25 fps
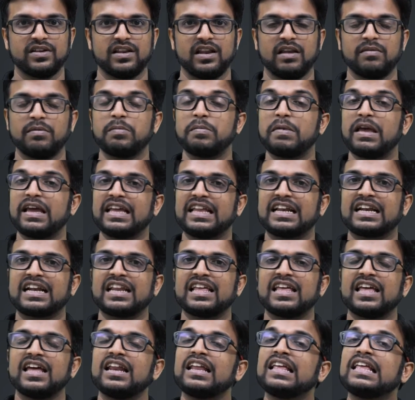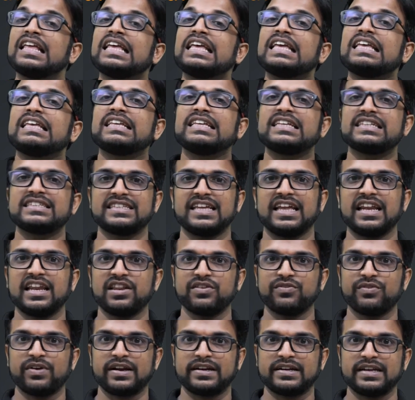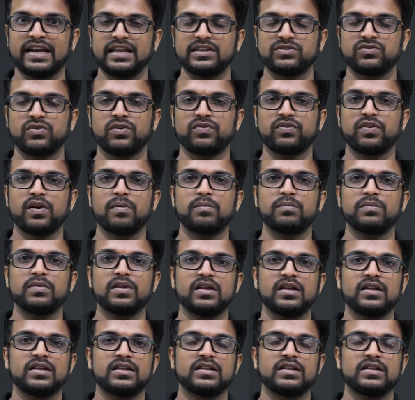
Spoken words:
Let me make it clear. Is there any work transfer from